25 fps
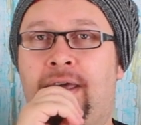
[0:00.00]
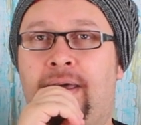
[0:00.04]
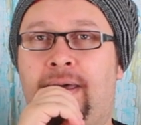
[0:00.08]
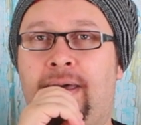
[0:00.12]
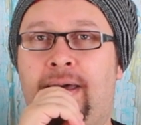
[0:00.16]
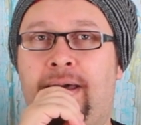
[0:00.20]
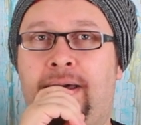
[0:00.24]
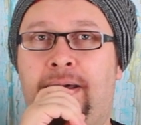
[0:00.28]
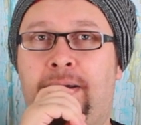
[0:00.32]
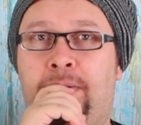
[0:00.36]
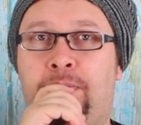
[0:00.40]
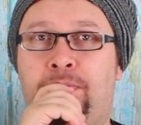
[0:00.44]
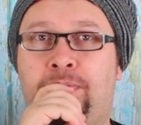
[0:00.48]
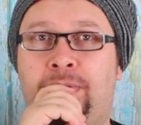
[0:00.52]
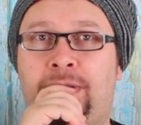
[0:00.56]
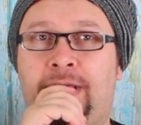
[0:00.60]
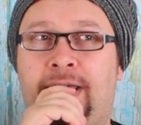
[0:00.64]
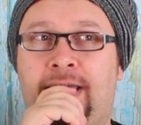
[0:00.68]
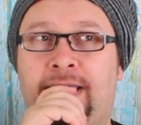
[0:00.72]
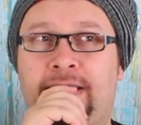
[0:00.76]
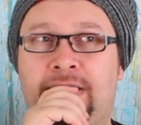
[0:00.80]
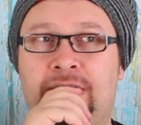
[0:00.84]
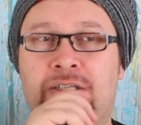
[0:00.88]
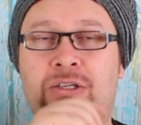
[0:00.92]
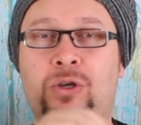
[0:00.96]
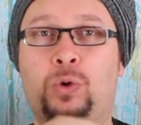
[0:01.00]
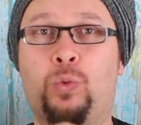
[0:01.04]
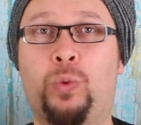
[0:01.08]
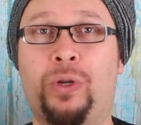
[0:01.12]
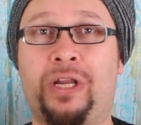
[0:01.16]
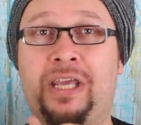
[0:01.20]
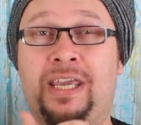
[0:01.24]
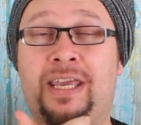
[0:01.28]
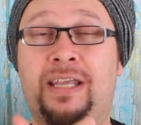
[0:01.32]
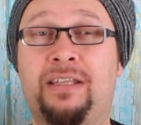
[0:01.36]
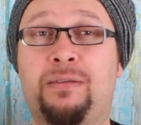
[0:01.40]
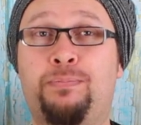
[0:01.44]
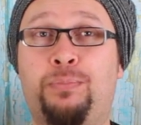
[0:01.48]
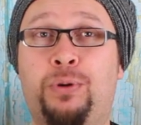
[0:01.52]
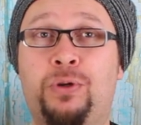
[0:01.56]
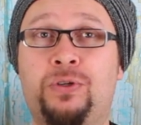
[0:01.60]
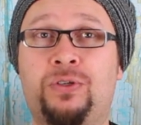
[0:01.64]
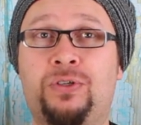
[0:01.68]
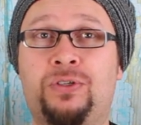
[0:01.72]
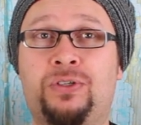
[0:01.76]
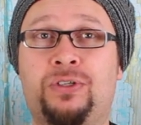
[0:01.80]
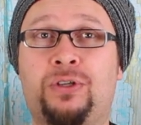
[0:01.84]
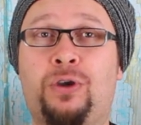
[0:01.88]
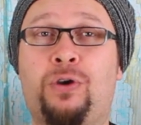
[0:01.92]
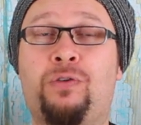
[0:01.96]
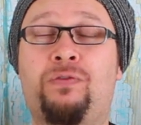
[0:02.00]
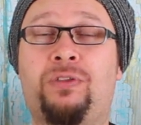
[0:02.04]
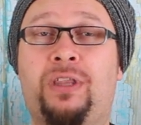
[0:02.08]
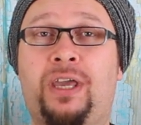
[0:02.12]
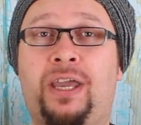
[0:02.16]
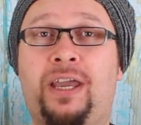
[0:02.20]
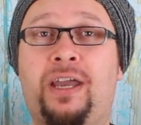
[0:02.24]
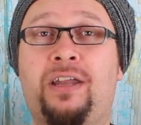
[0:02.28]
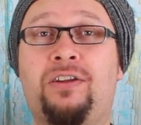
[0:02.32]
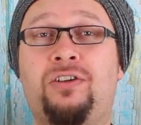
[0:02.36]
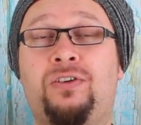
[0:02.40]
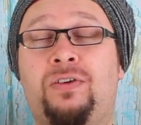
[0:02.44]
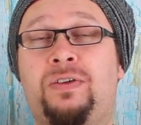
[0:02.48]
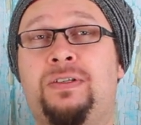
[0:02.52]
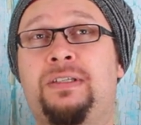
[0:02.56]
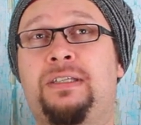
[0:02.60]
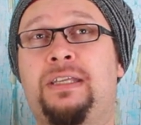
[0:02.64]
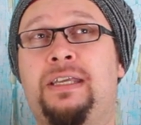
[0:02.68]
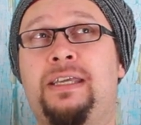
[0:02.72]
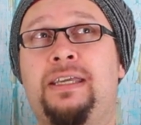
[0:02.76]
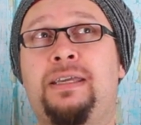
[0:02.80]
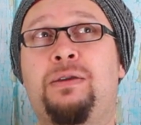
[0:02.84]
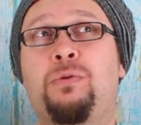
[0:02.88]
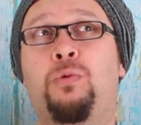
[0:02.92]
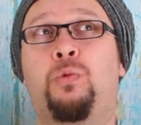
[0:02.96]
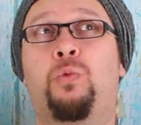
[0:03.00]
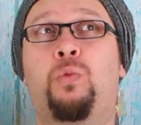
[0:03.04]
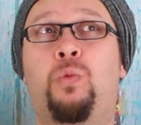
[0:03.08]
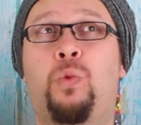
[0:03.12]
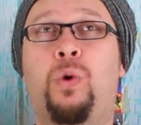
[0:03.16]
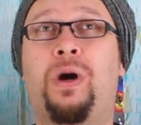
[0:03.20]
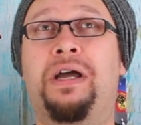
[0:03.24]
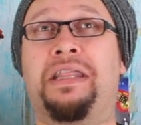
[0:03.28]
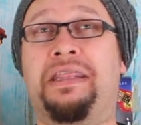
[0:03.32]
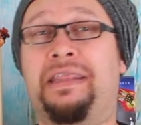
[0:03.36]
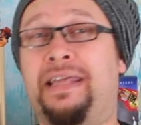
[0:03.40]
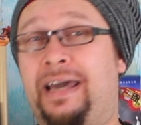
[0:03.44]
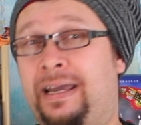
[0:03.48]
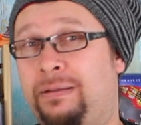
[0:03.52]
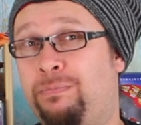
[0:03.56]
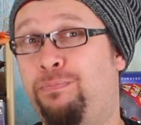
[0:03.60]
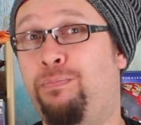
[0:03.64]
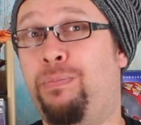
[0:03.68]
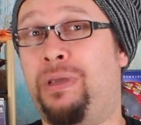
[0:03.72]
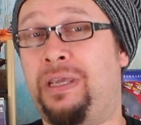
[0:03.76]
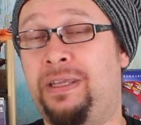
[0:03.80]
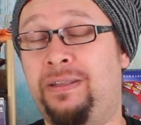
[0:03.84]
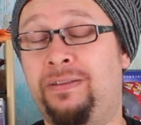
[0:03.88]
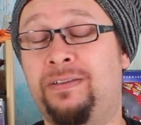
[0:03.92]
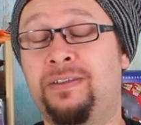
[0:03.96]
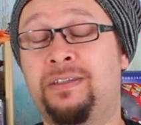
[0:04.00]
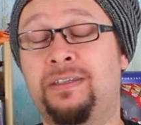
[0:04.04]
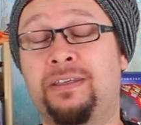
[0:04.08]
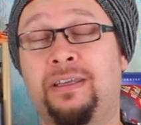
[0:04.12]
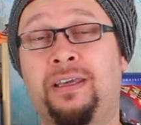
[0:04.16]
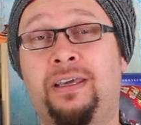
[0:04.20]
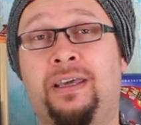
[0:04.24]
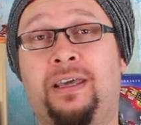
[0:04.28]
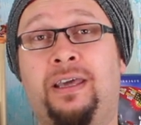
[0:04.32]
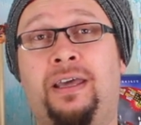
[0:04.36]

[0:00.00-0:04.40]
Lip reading: And so when he gets pushed over the edge, you see what that means.